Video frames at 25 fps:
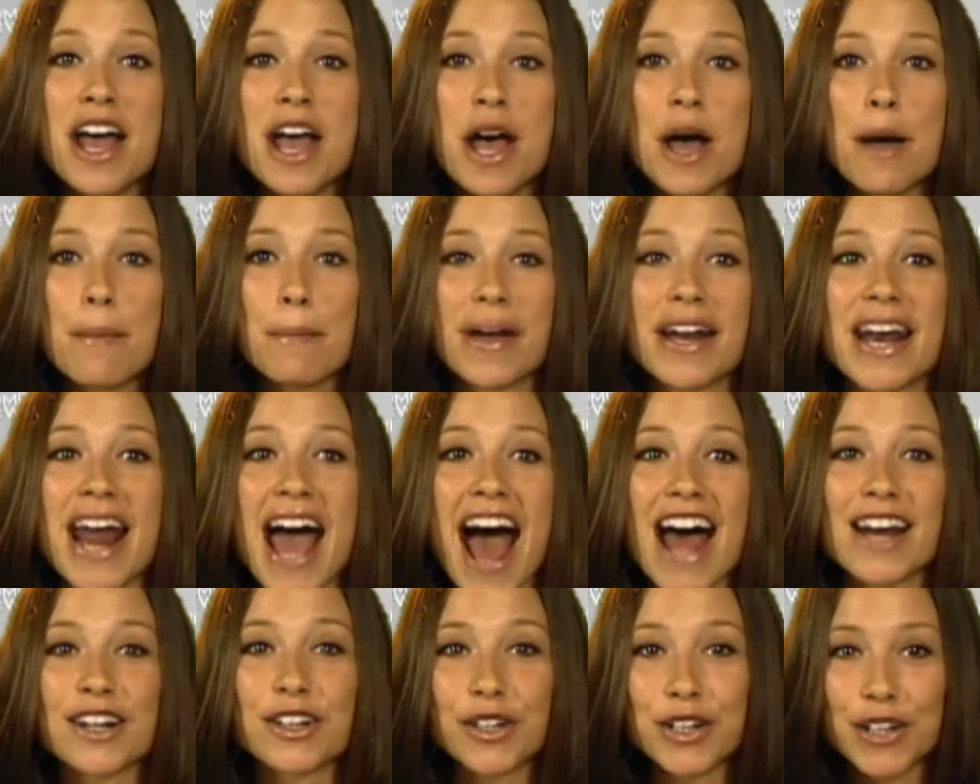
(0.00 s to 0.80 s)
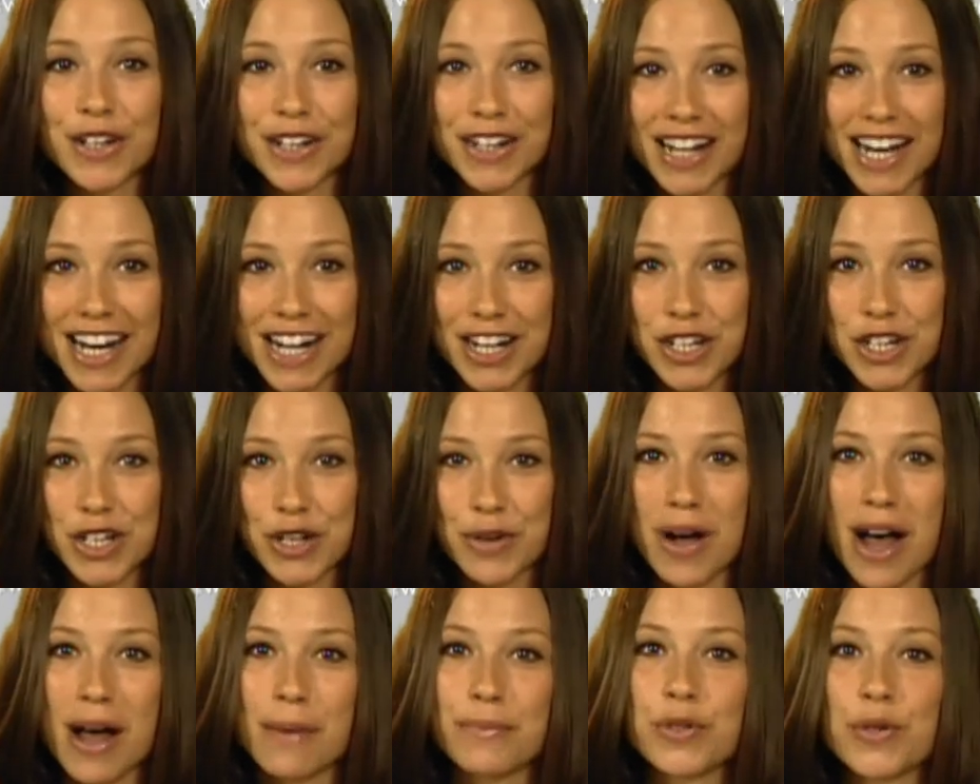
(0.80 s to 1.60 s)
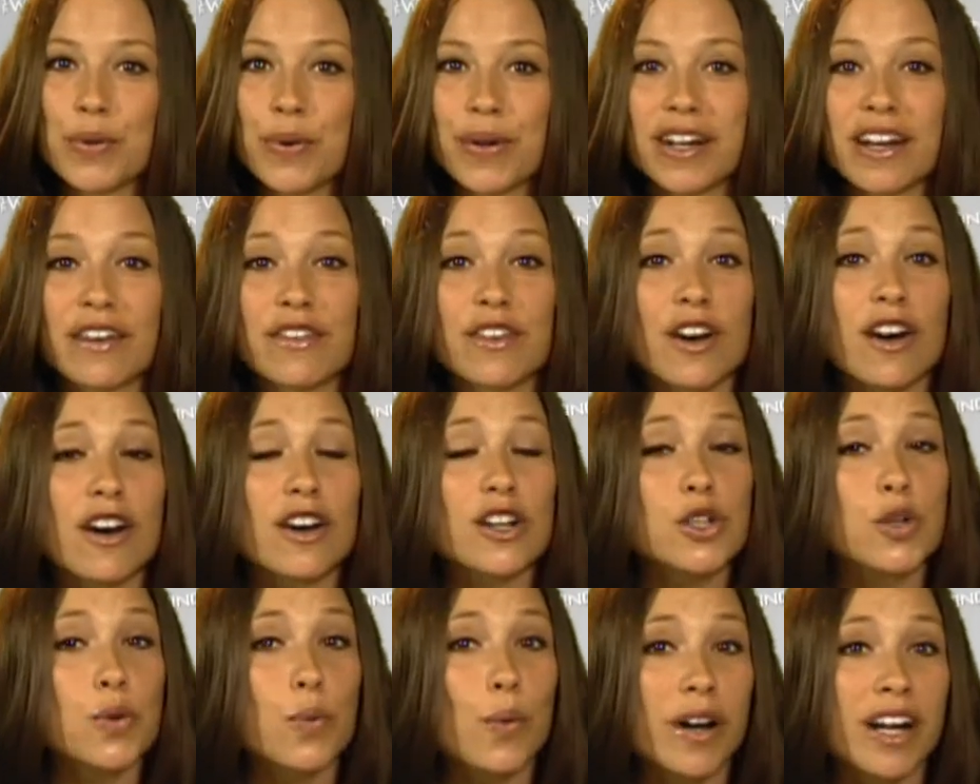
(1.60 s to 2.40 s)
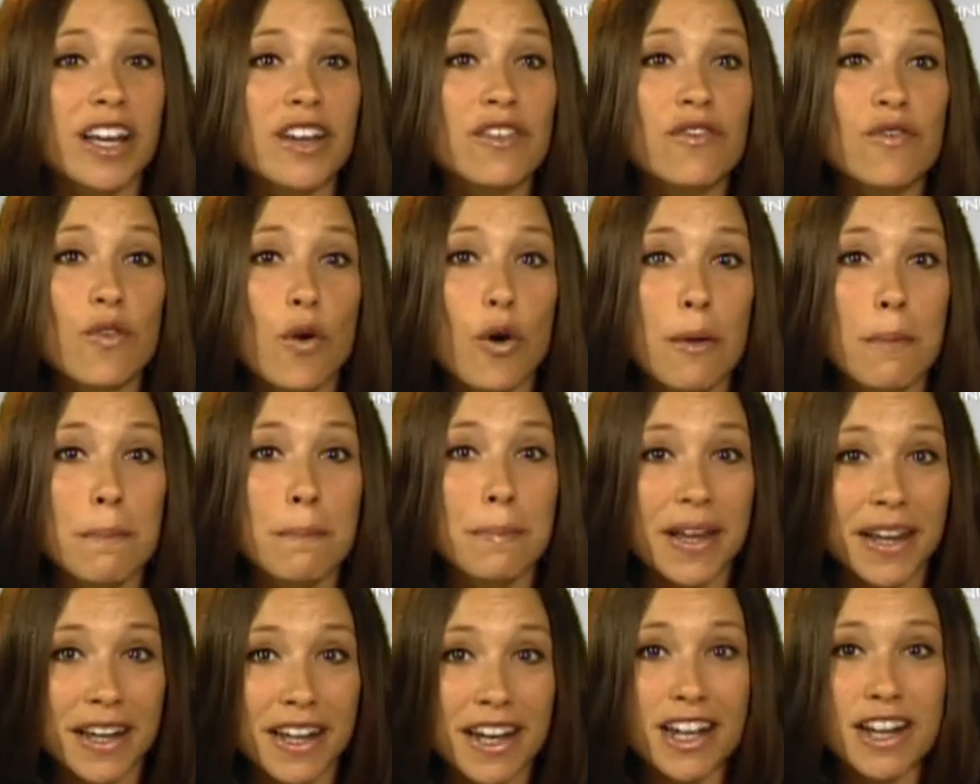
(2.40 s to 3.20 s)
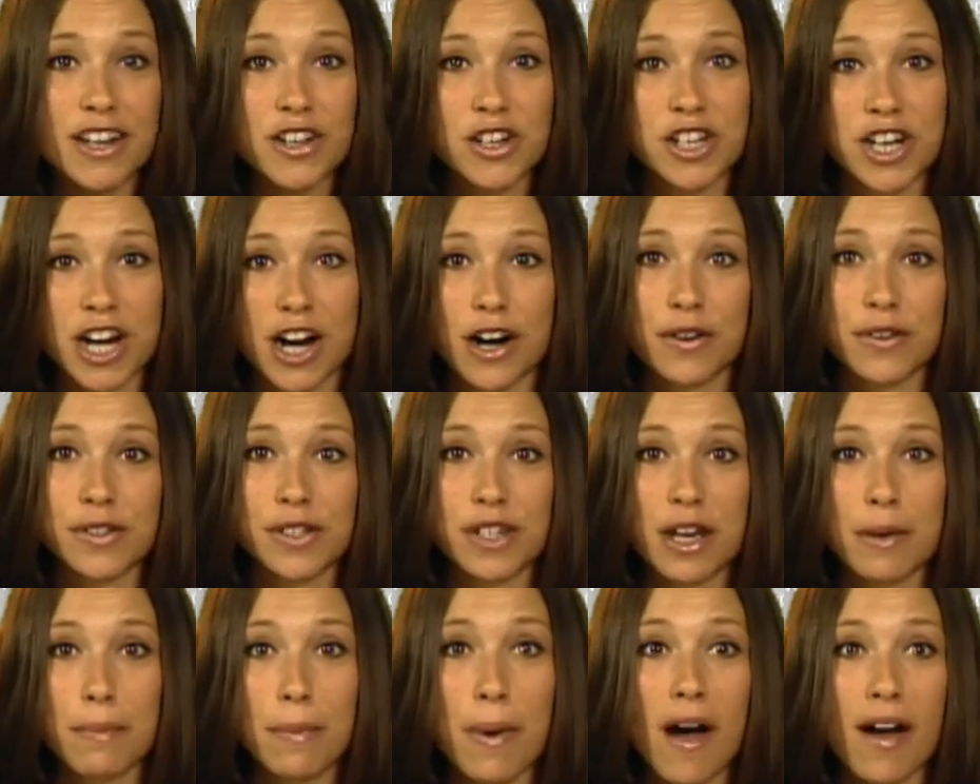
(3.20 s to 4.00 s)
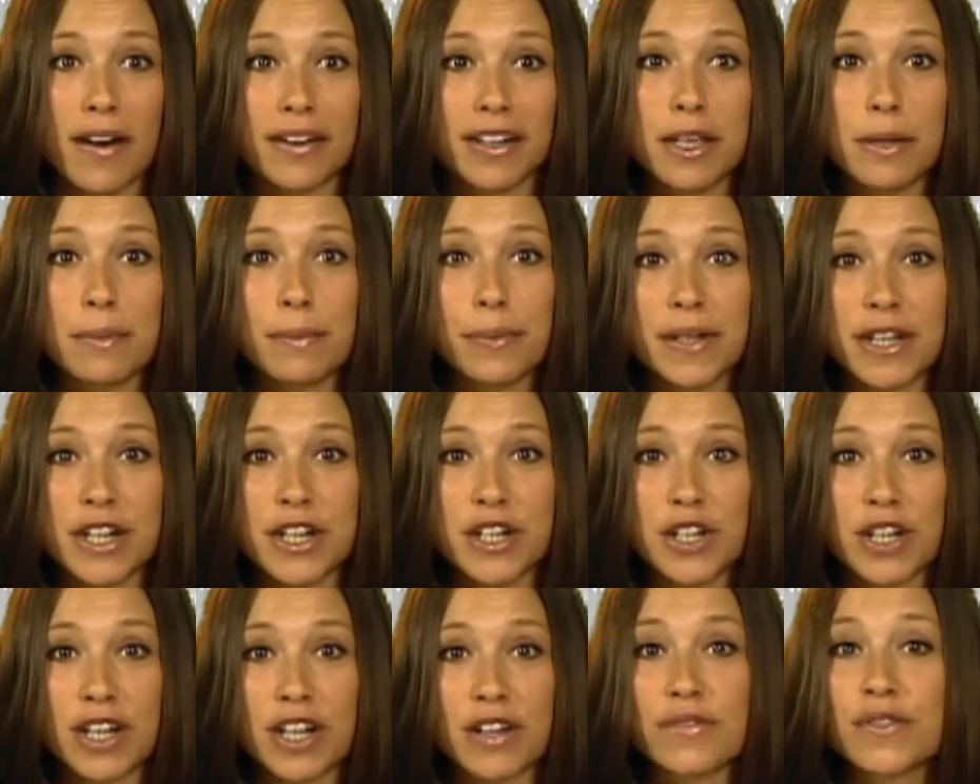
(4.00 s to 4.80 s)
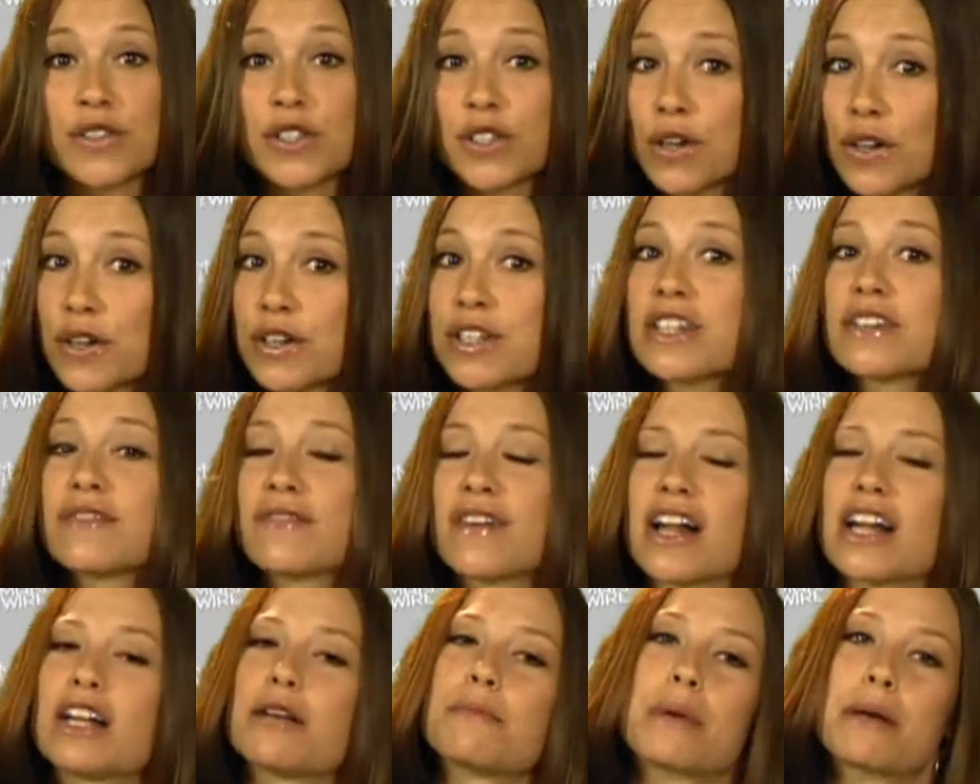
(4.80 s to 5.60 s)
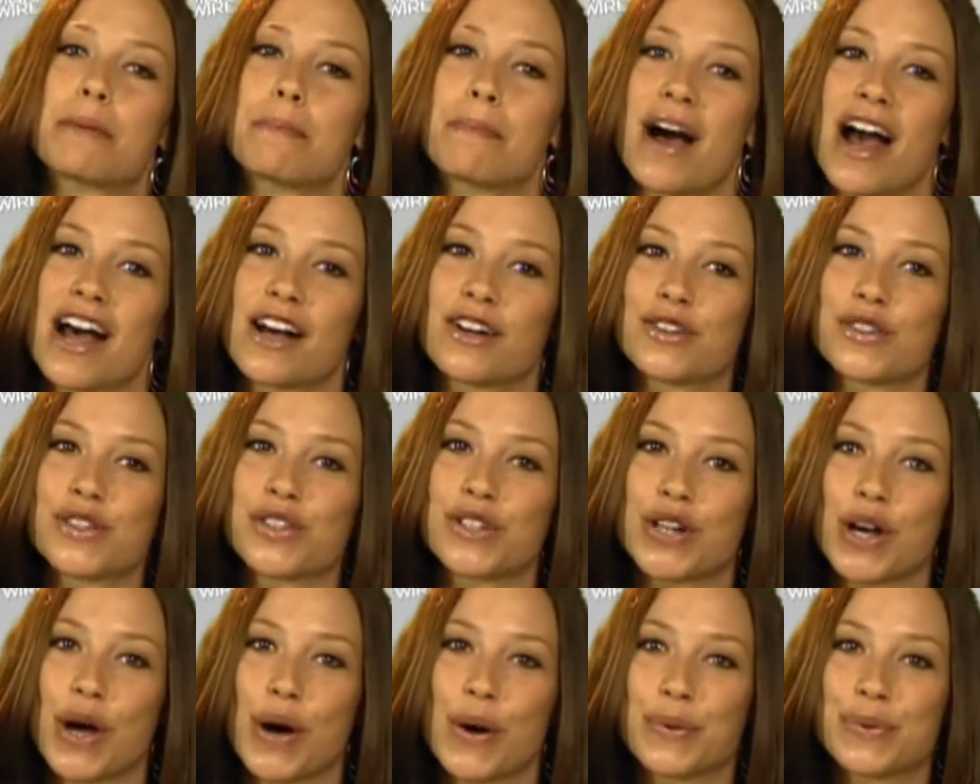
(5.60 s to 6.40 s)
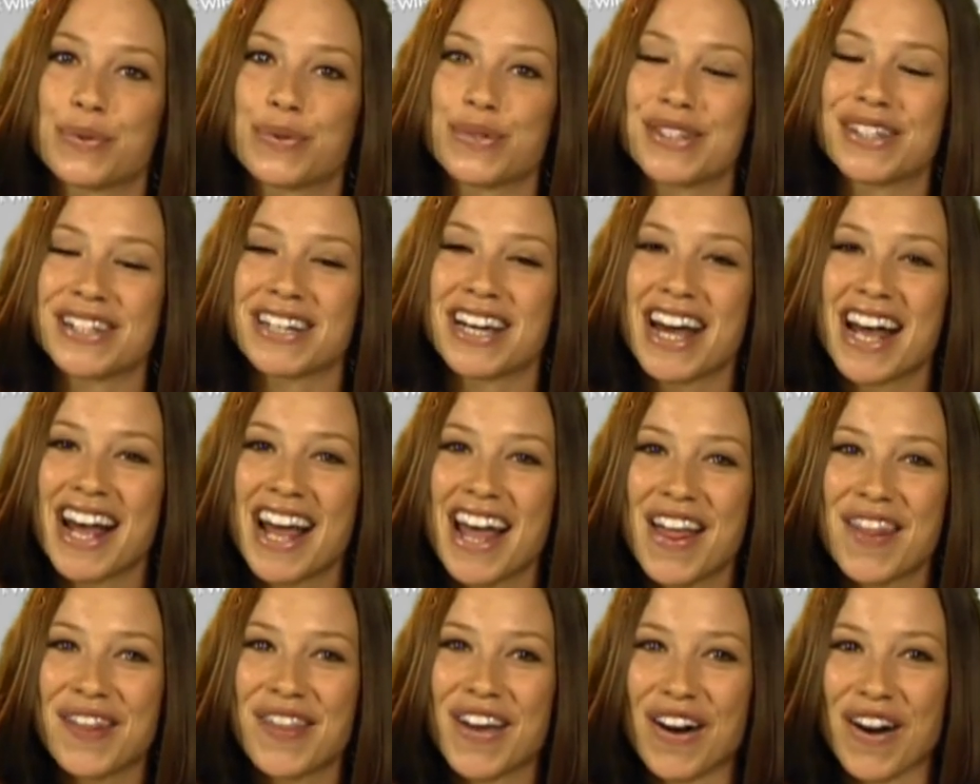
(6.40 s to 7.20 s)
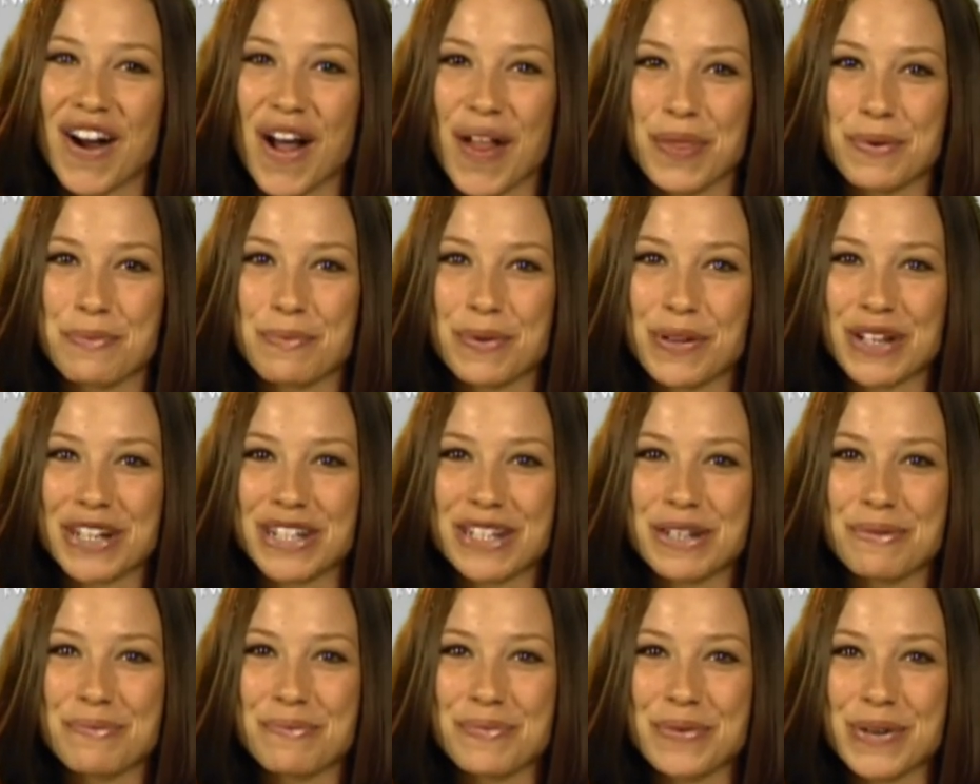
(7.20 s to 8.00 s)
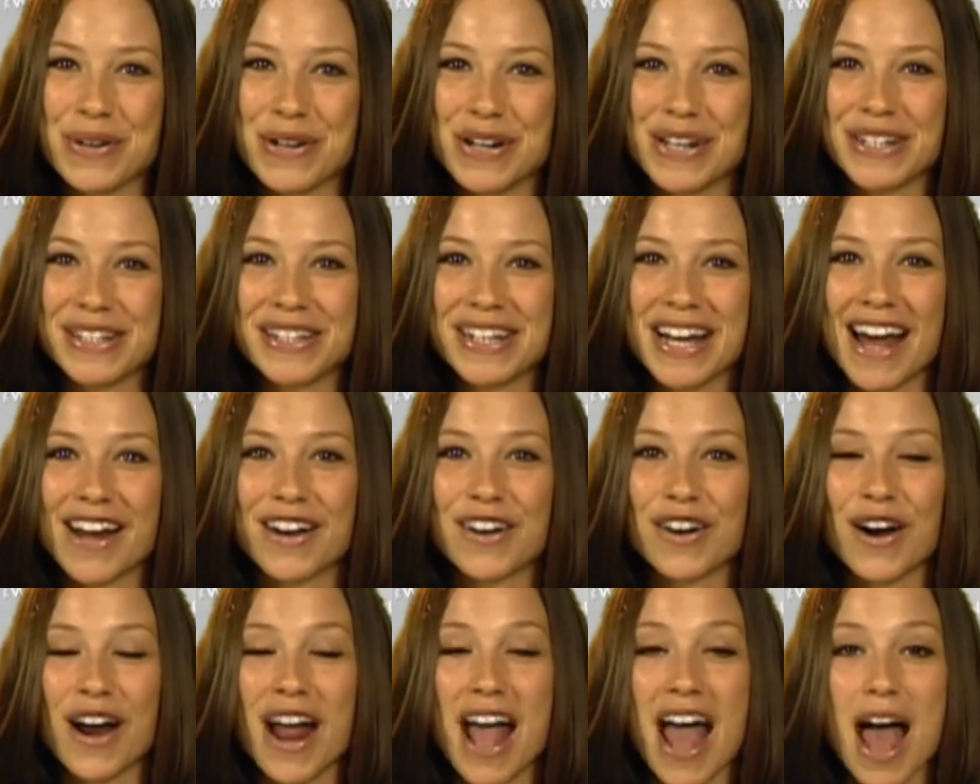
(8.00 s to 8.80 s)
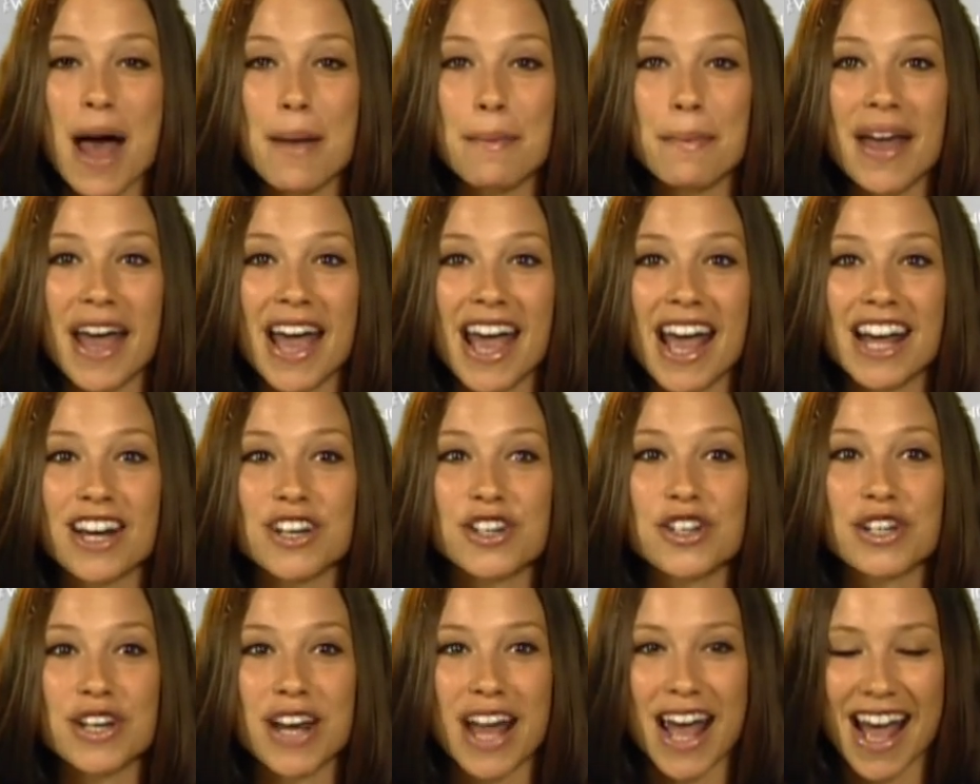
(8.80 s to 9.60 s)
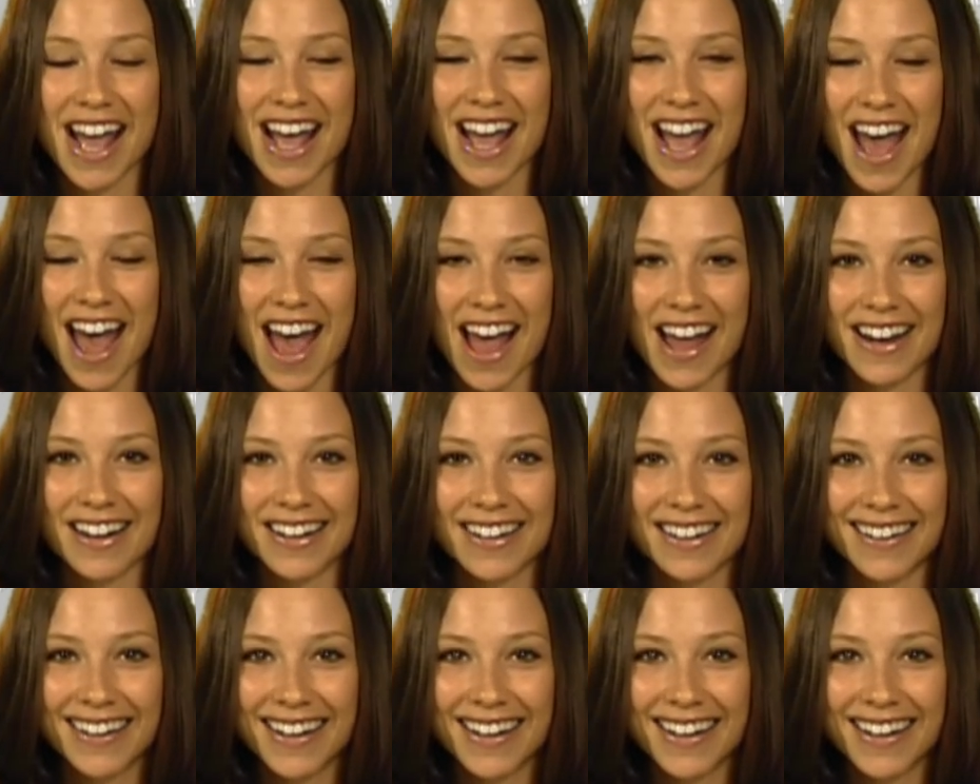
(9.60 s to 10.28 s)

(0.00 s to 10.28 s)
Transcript: Manhattan could issue up to another 24 million shares upon completion of certain development milestones. They're on the bulletin boards under MHAN.